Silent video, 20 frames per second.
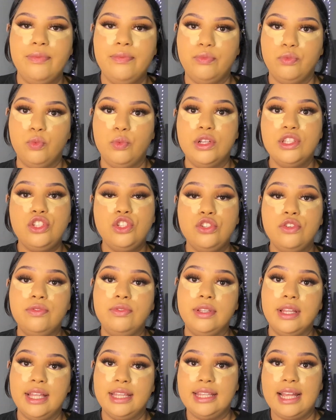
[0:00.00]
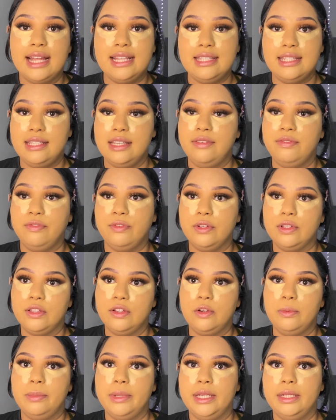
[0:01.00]
Once you've let that sit for a
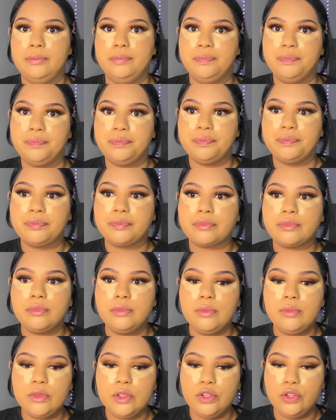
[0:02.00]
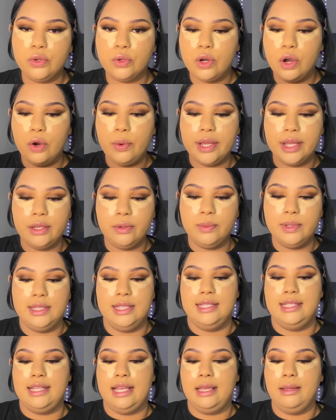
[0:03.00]
little bit, you'll go in with
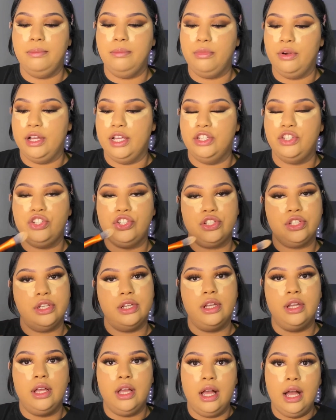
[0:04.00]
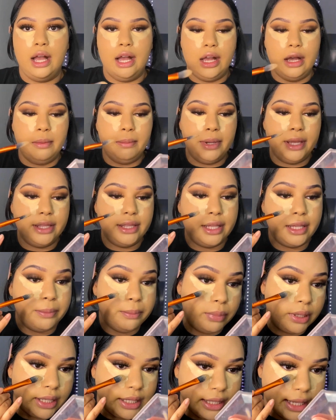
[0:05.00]
the same brush and then
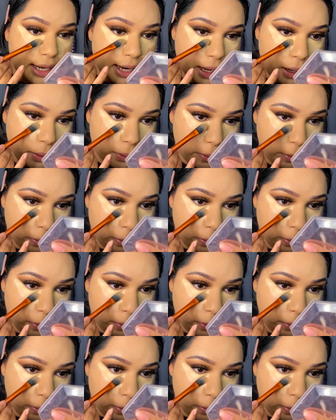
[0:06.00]
blend that out.